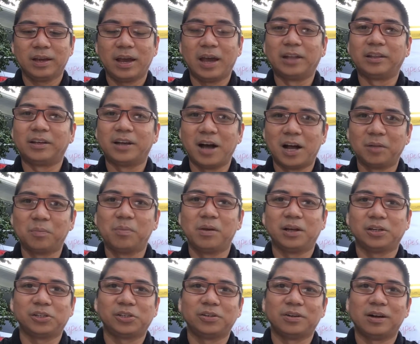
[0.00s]
and God
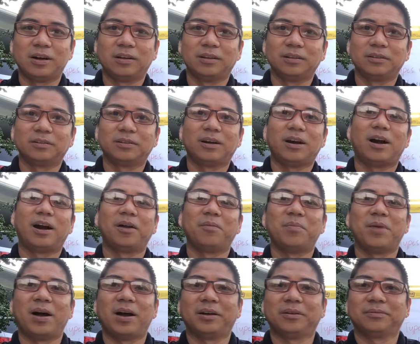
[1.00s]
bless you all. All right,
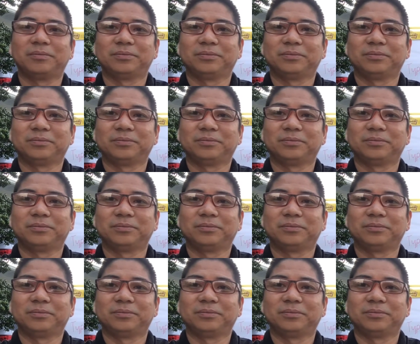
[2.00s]
bye.